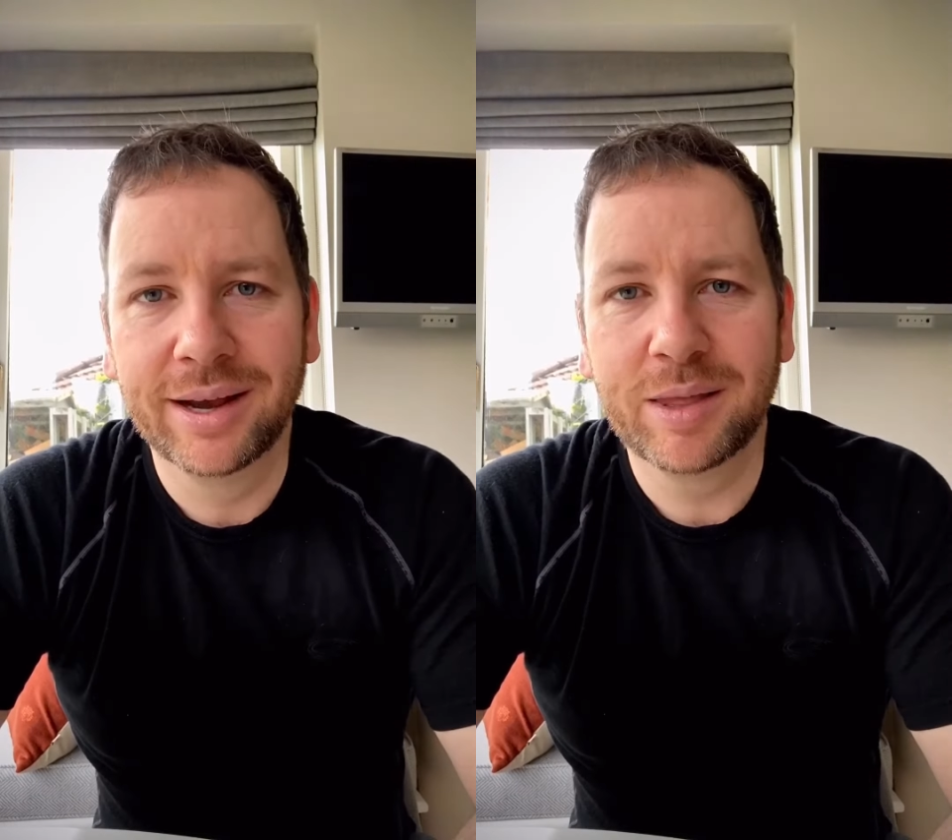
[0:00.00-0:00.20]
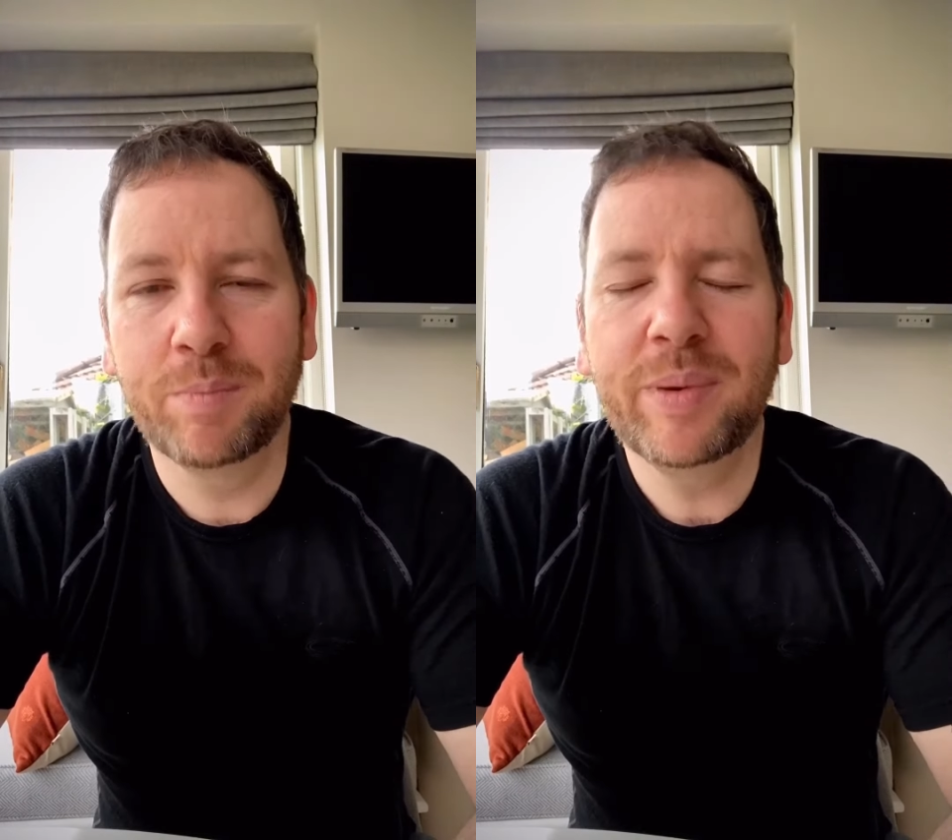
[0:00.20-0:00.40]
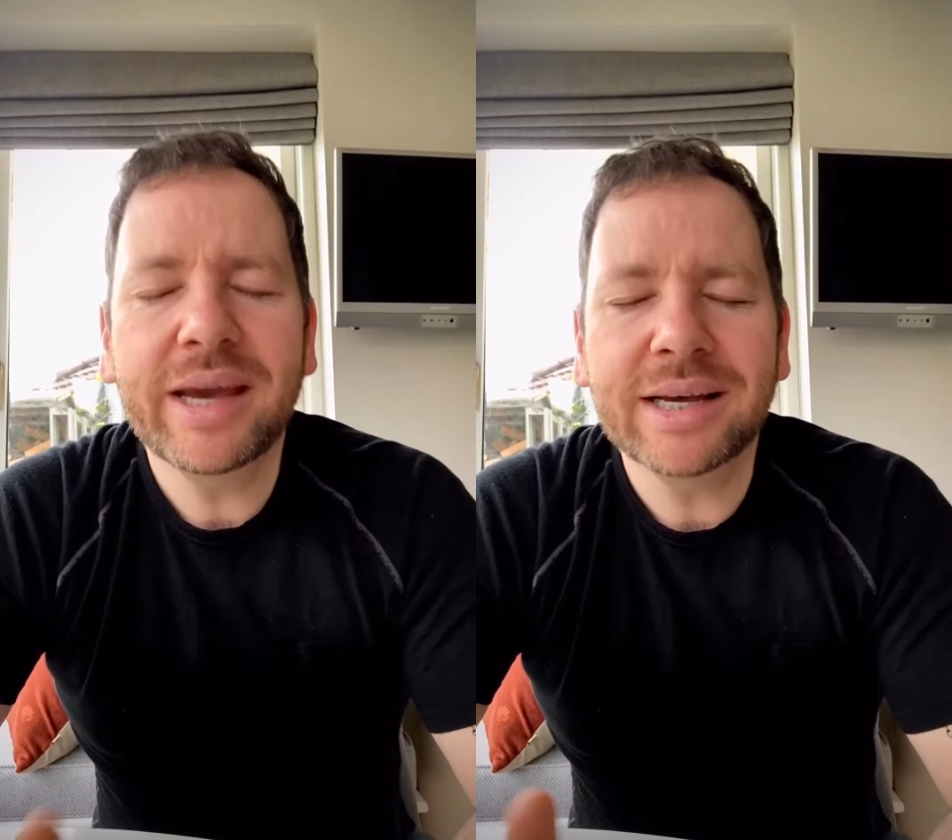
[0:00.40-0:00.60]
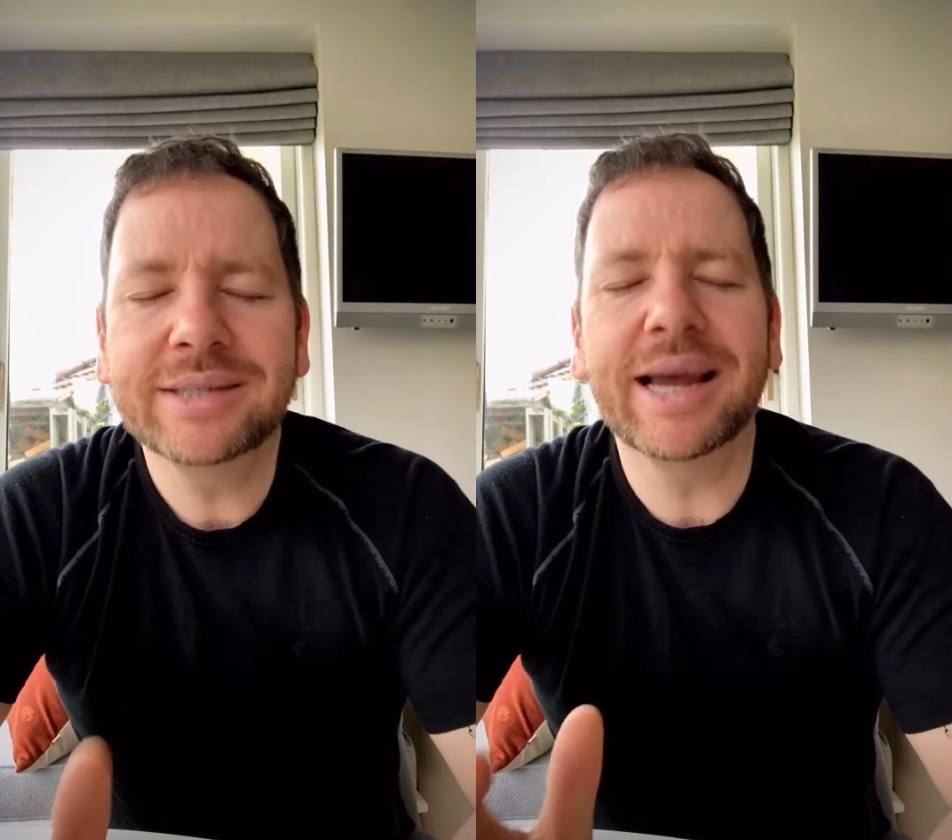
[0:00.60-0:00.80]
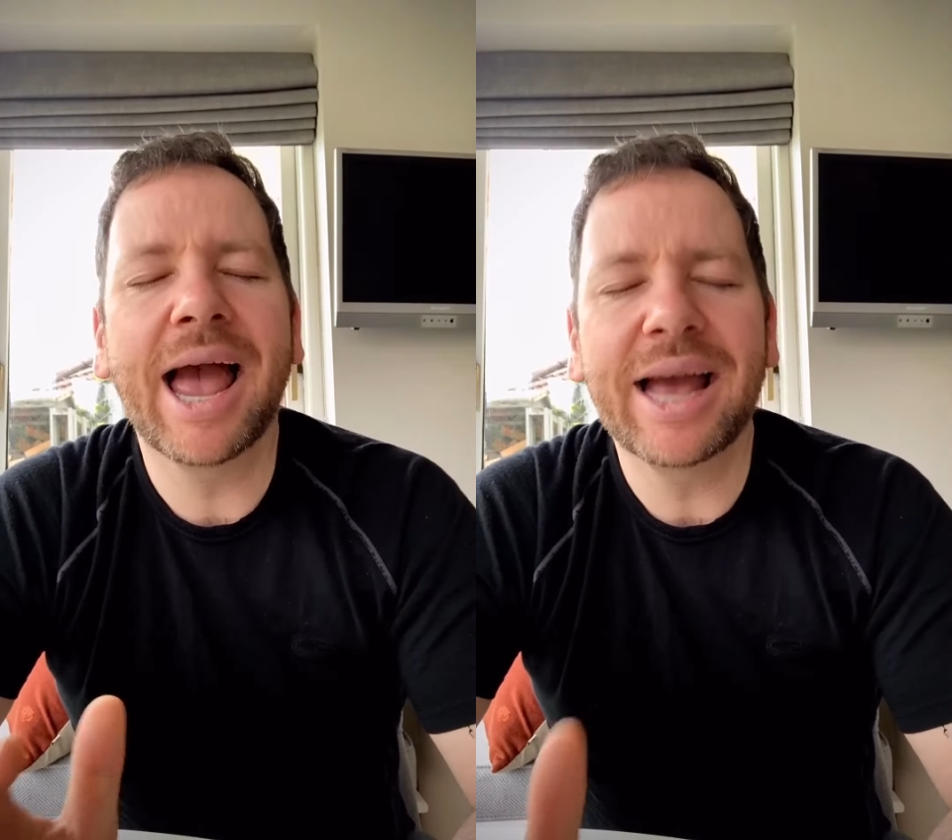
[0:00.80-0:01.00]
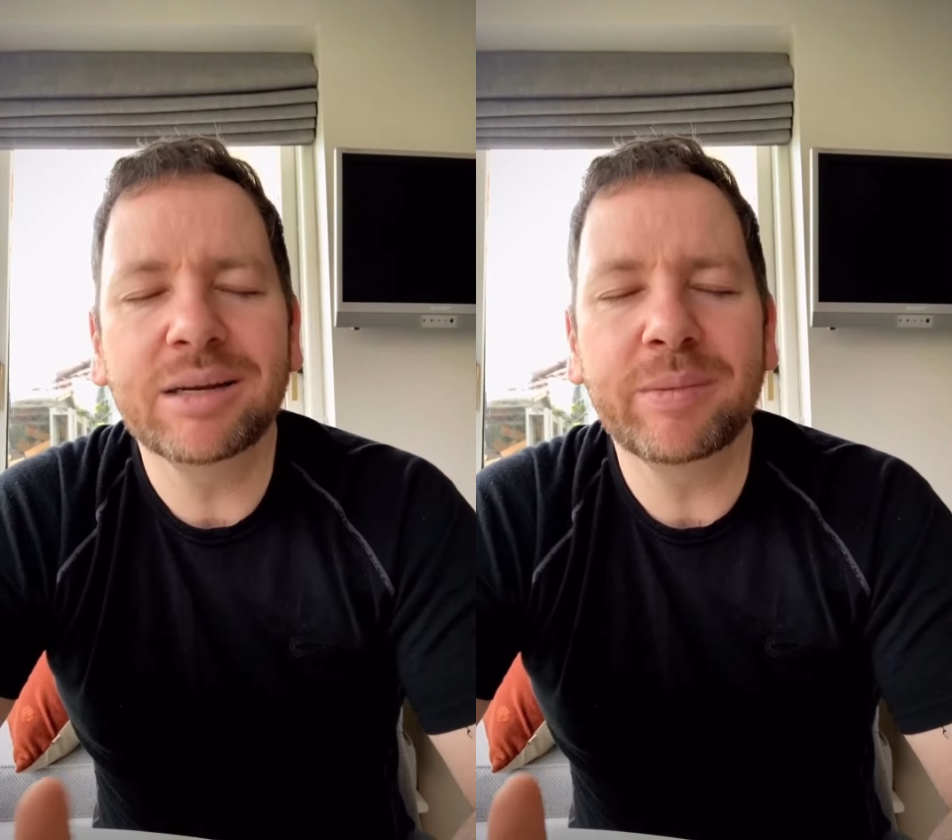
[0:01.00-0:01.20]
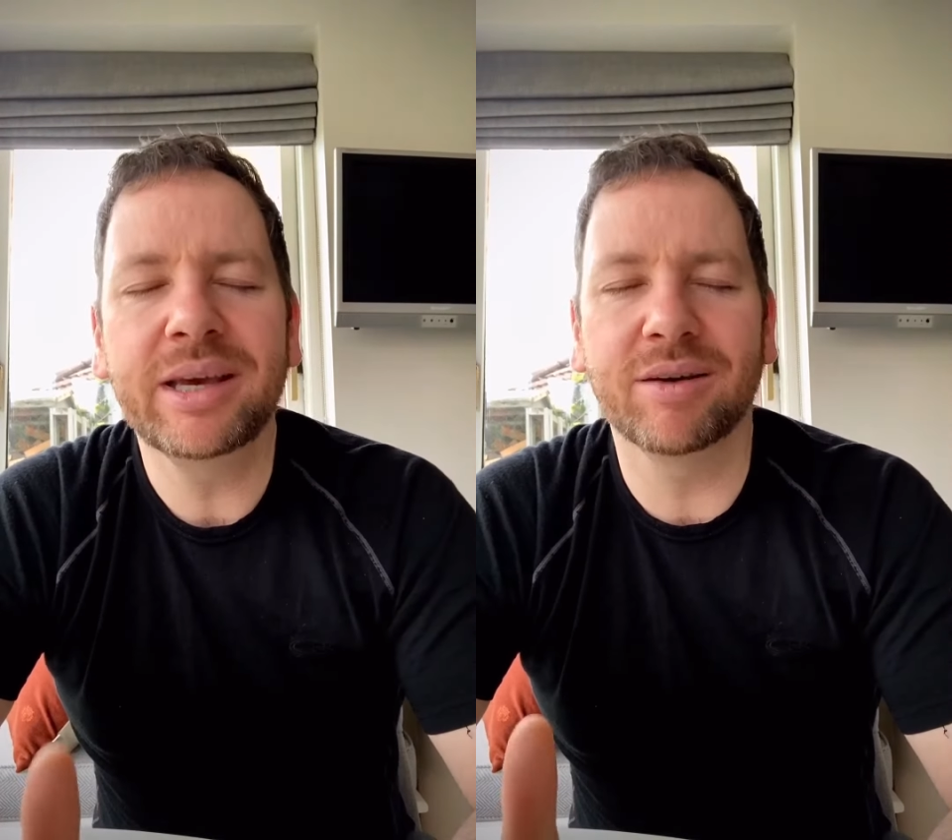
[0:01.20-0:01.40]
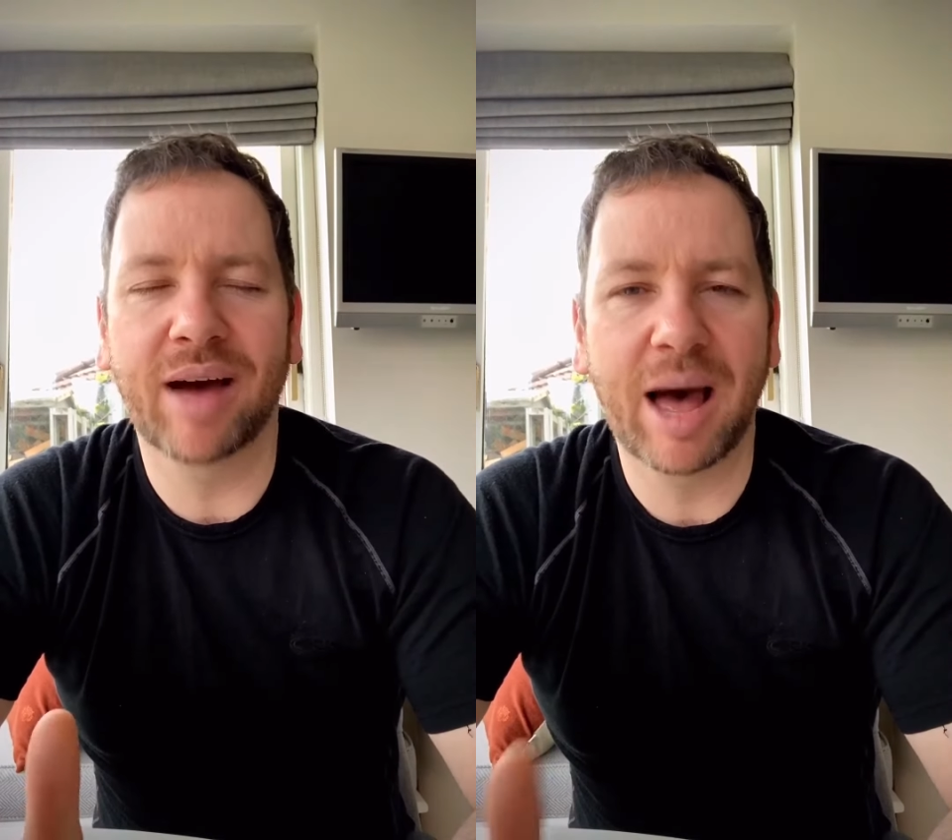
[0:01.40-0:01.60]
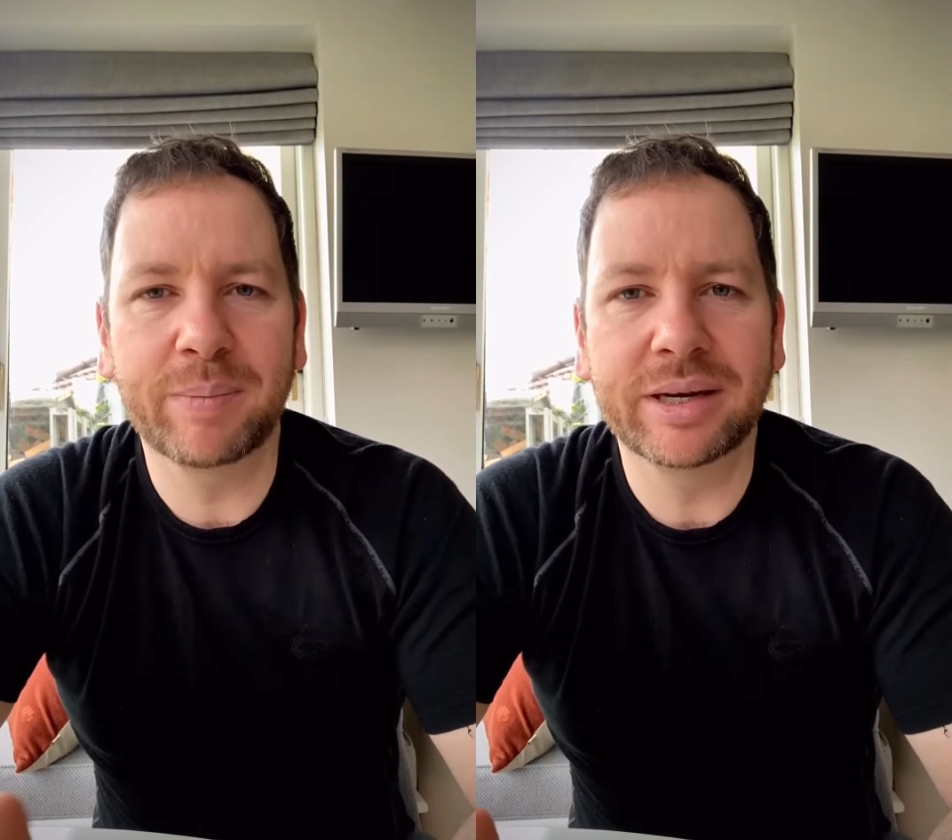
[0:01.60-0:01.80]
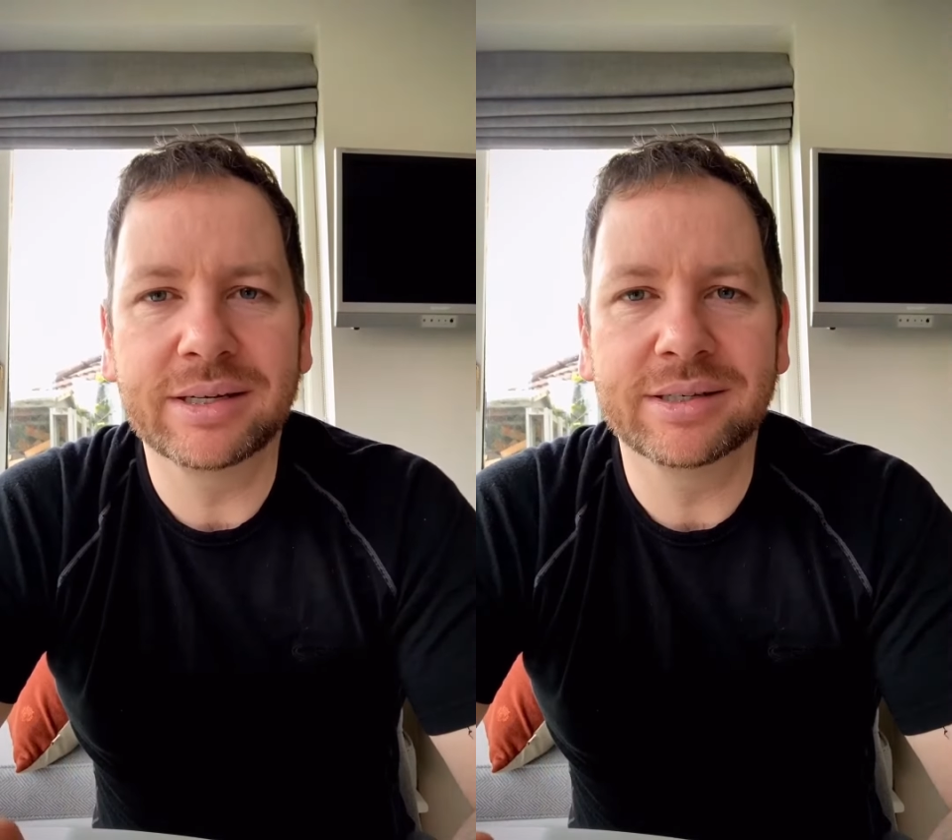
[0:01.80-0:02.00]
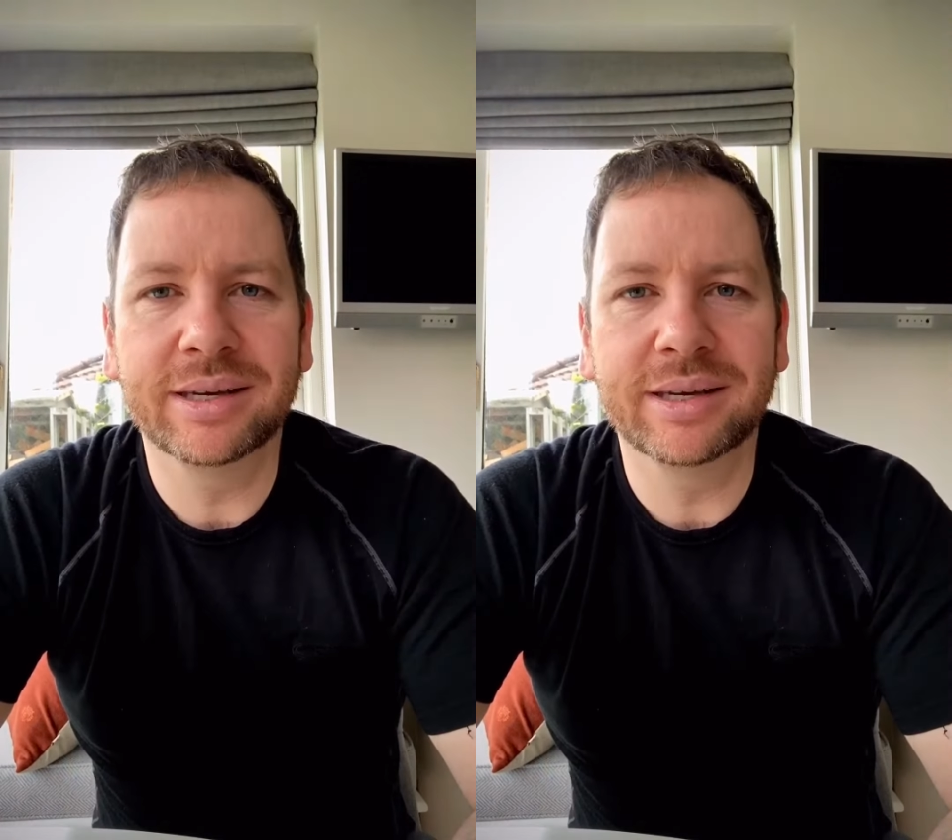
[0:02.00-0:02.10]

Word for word: The biggest enemy of happiness